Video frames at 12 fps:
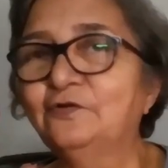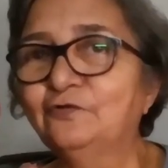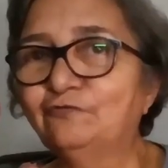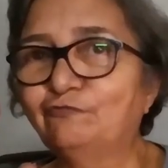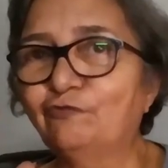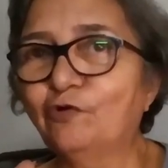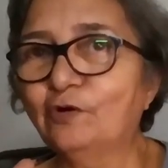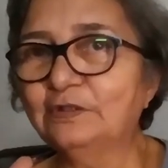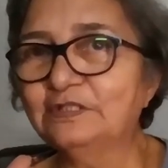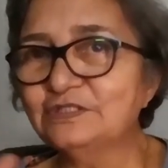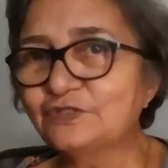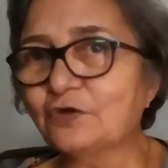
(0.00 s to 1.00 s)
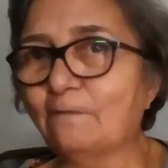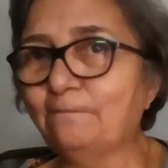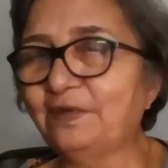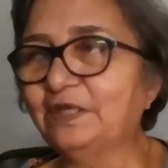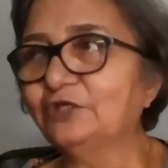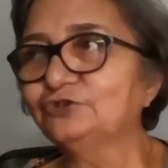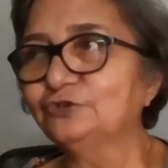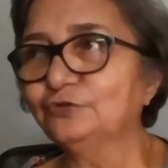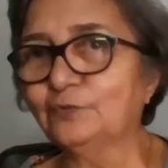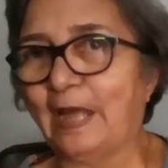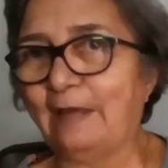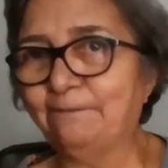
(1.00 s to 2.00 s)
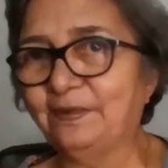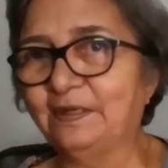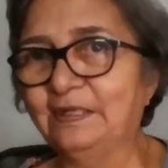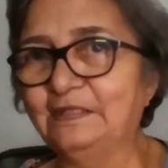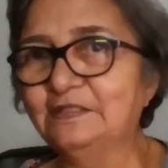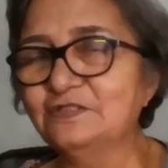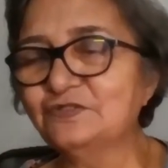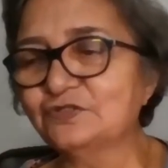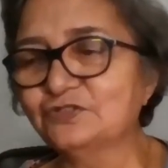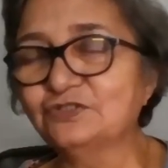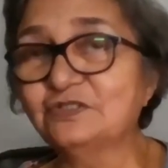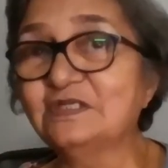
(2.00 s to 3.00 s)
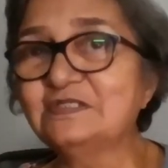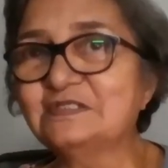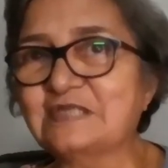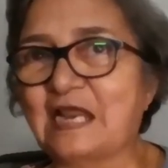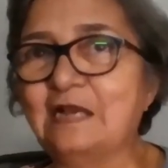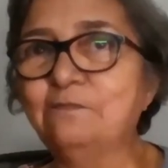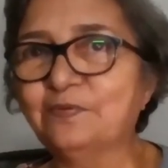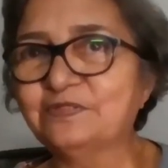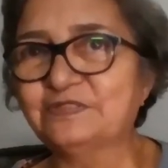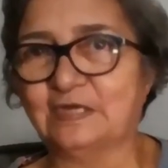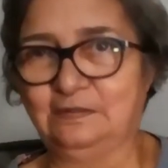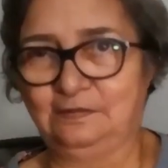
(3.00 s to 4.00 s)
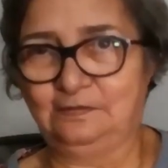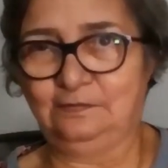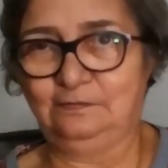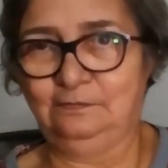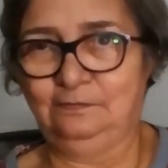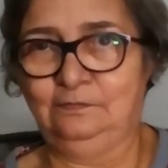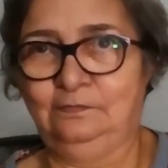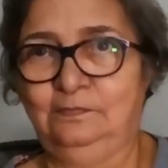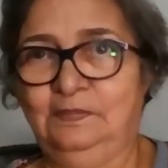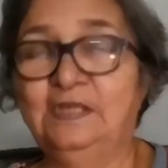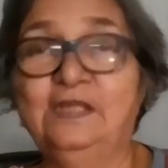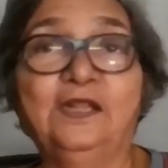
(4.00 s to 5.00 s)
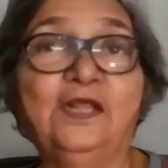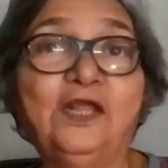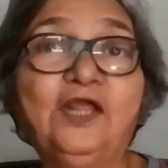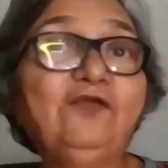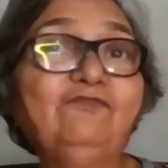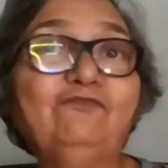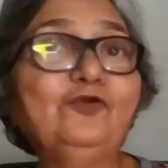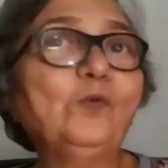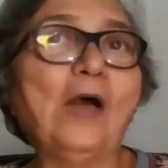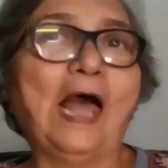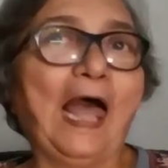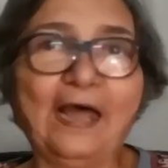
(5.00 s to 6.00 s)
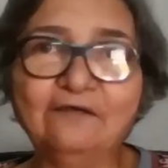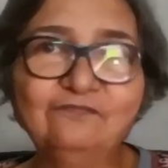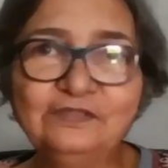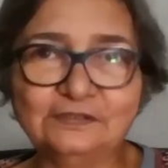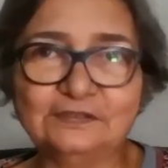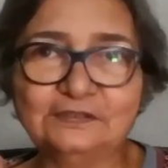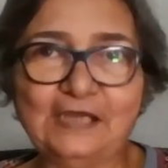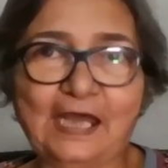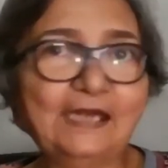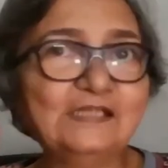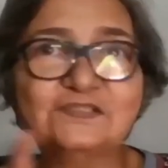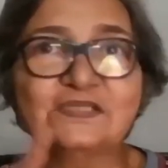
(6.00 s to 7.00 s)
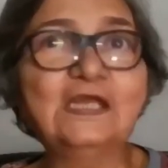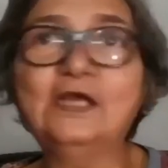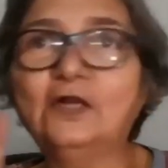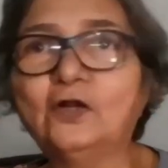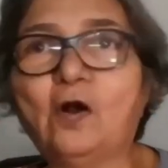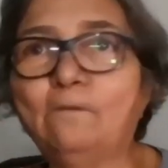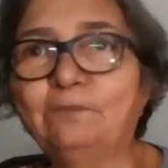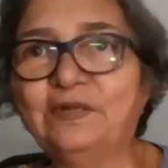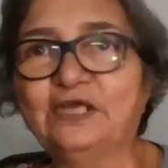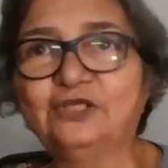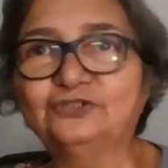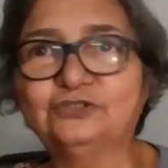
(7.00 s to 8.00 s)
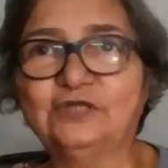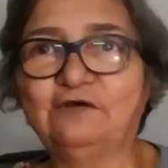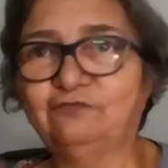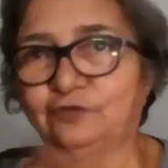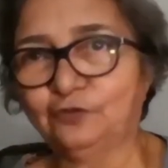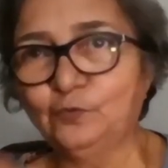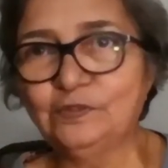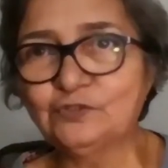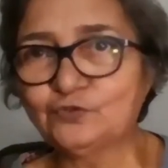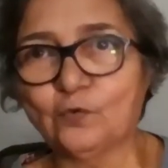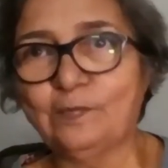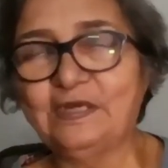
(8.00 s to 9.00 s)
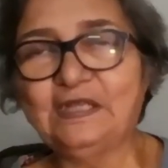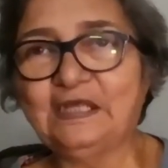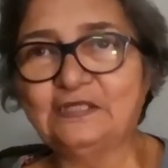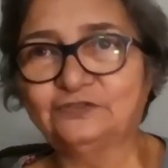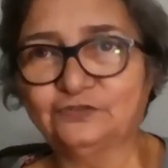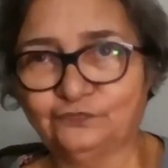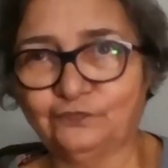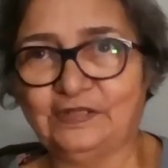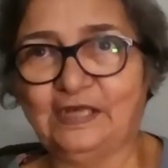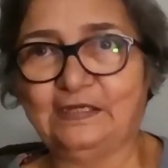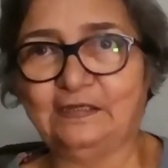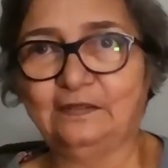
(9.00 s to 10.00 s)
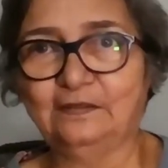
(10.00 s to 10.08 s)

for this complication to happen in this surgery is 10%. If you haven't had a single complication after doing so many cases for that,